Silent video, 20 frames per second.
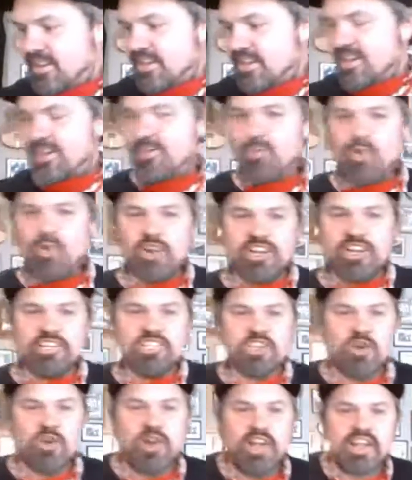We're
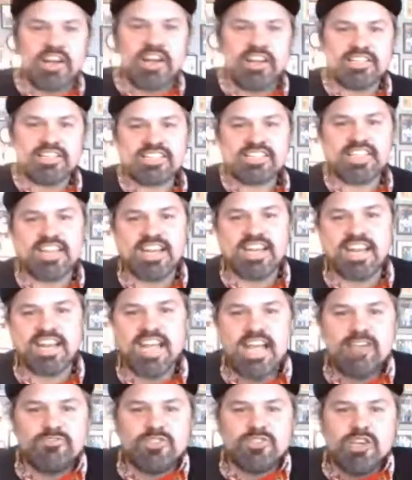enjoying a sunny
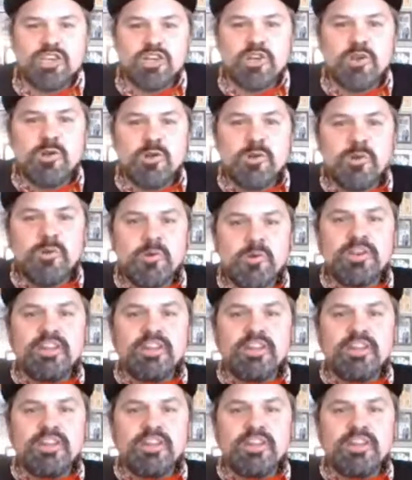afternoon.